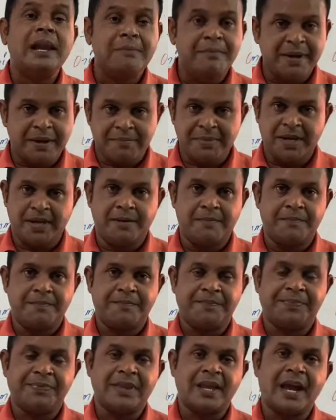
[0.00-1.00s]
baby
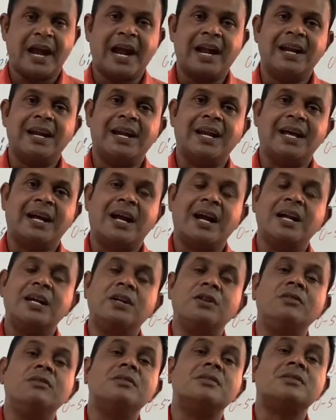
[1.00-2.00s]
and
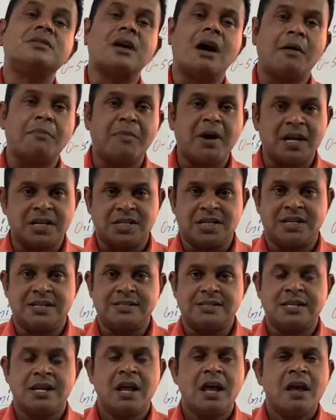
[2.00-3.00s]
continuous
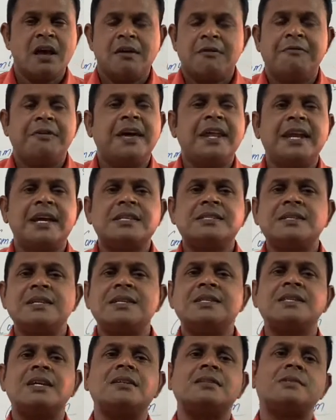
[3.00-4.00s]
abortions, various
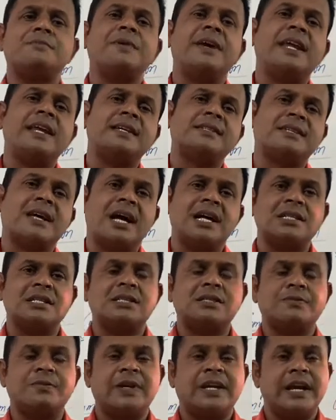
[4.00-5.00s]
reasons, various
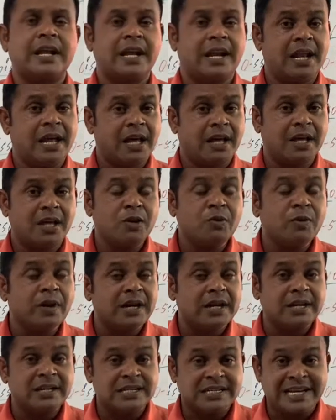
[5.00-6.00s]
causes we can give
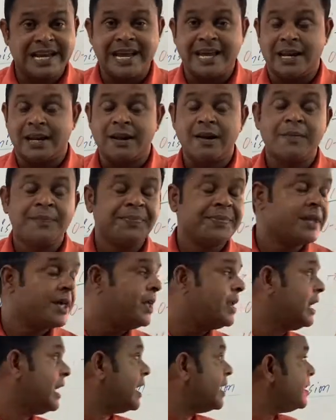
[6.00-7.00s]
and share
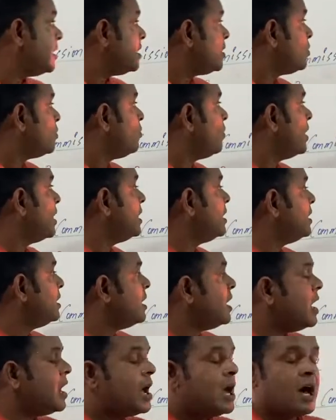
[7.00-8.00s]
related to
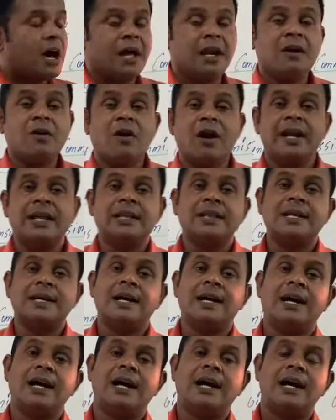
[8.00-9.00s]
one regarding
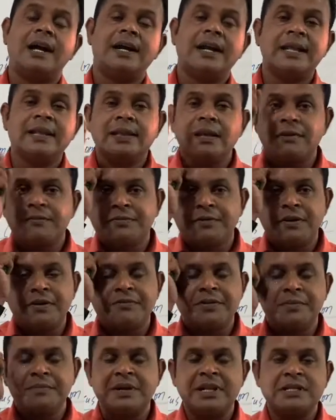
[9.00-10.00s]
the death
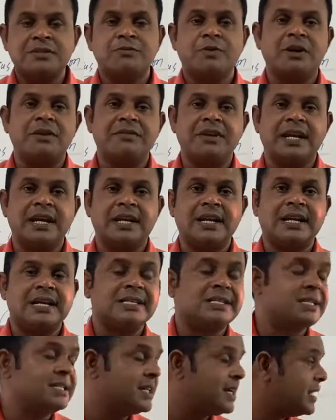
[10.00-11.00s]
of females, what we can
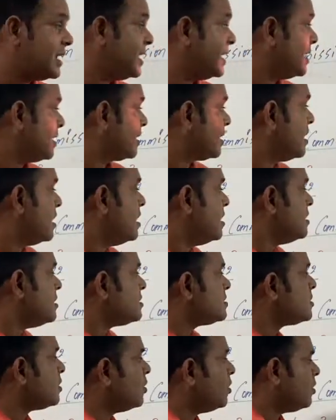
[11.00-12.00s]
consider here.
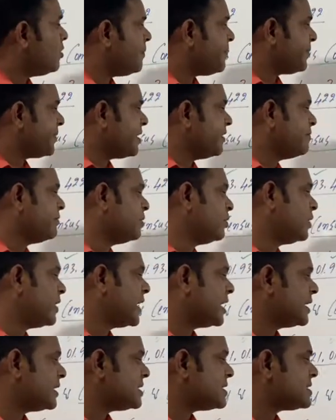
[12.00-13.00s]
So if you look
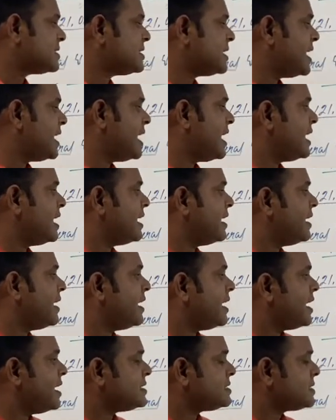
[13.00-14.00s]
at these
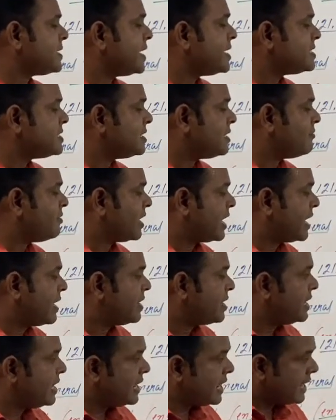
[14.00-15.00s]
states in our
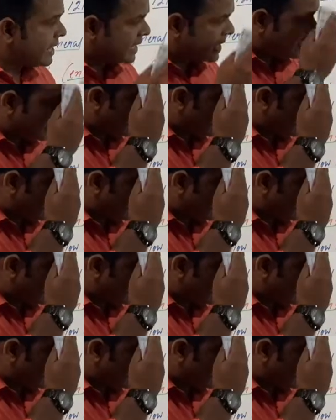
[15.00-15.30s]
country like